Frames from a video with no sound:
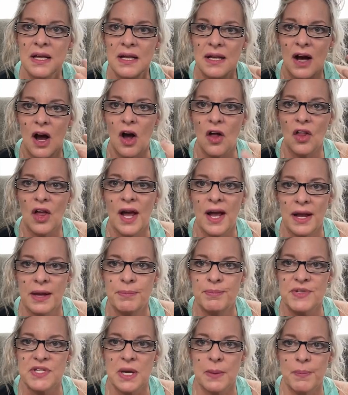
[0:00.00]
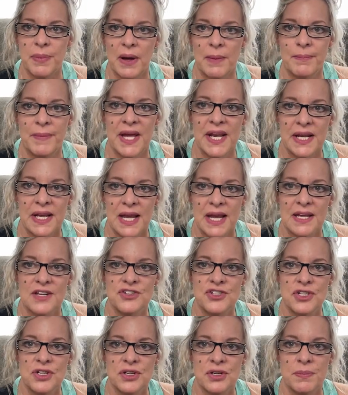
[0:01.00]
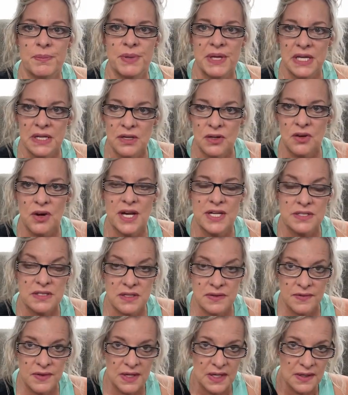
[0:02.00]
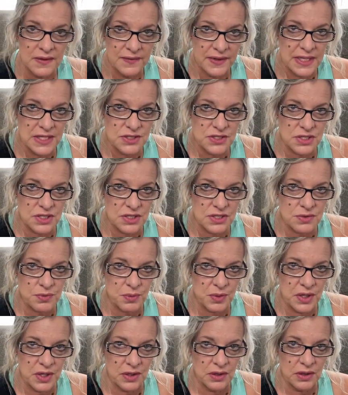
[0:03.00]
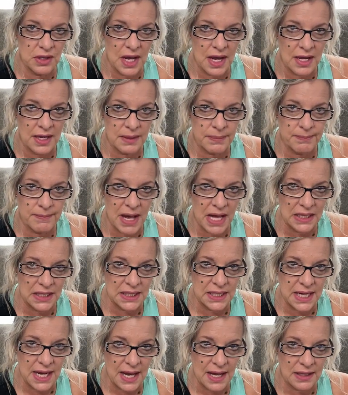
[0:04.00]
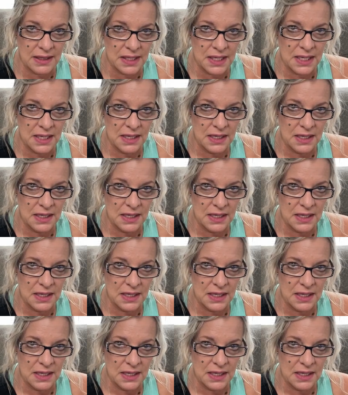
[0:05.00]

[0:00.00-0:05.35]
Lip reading: all hyped up on medication and being aggressive. He's just real, like, melancholy.